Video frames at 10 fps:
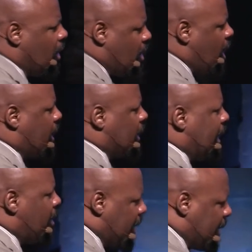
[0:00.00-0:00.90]
darkest
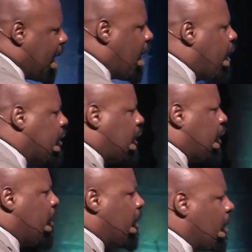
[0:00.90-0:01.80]
hour, did they hurt
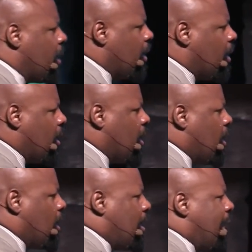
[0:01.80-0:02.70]
you?
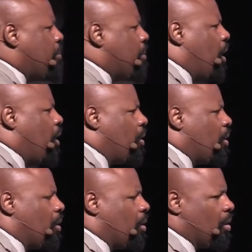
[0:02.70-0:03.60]
Let them
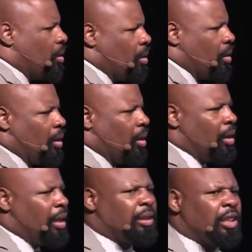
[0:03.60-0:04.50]

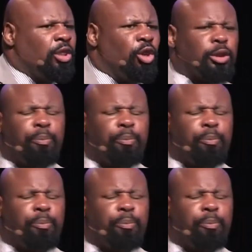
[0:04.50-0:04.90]
go. Is it your